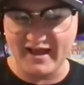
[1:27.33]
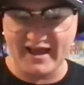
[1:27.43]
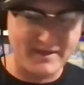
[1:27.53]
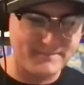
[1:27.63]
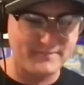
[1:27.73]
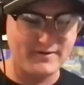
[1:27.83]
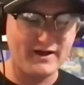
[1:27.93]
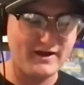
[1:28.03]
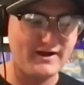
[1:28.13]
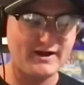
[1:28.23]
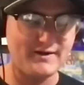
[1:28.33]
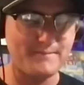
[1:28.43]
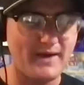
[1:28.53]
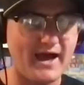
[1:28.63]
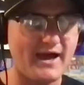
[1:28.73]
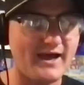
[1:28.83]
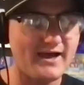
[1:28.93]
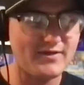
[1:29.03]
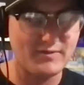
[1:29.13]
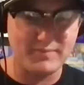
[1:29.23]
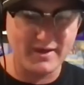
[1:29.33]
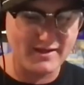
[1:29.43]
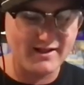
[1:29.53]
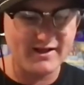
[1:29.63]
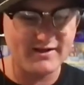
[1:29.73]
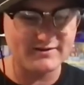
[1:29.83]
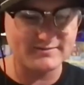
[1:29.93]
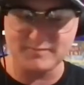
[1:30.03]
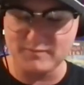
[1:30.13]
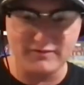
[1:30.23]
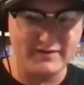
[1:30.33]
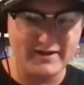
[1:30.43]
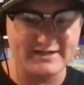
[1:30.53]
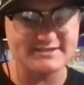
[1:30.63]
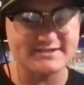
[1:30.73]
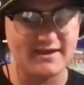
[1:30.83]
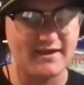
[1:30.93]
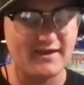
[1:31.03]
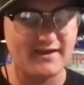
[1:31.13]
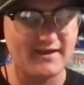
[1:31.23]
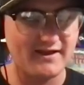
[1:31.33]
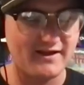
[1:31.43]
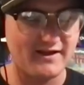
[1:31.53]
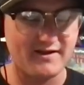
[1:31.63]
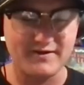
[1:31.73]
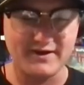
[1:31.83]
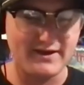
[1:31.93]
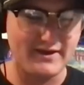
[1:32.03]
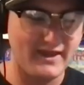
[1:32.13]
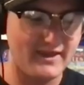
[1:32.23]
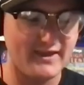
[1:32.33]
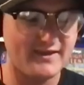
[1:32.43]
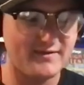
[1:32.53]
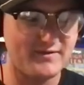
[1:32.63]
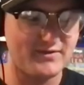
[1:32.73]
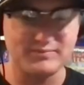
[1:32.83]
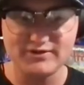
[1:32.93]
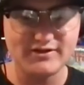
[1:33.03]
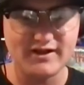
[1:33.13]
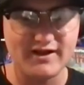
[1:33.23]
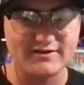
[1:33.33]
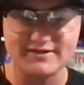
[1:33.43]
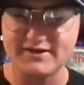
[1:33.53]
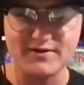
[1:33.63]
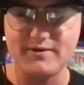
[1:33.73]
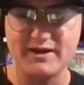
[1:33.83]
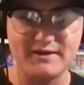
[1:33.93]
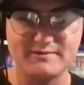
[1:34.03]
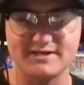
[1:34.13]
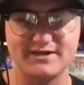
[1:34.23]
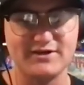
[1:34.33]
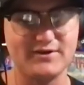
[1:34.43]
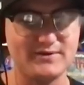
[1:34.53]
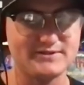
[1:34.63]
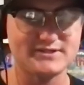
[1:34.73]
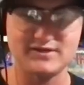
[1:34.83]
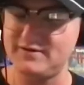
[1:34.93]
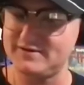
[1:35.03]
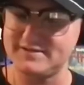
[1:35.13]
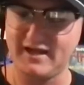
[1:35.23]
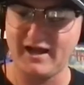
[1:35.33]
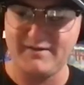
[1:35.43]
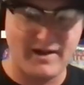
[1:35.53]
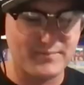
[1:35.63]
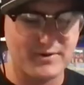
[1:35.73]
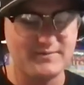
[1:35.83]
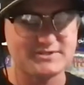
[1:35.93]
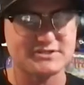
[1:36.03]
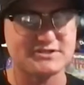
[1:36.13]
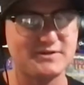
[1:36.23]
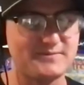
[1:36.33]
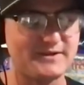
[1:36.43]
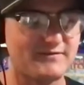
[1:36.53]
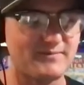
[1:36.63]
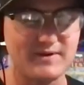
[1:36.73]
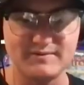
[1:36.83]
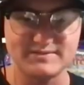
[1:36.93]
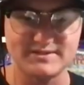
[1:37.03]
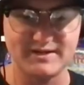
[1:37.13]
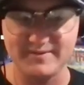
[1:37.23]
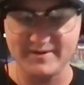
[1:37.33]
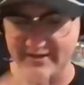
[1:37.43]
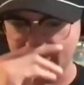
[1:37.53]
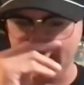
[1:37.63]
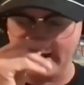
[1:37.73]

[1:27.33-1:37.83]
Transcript: I had uh, Matt, the pink clown, moving out of state. Uh, Nate, the blue clown, didn't know what he was going to do. So I, I pretty much assumed everybody was going to be done.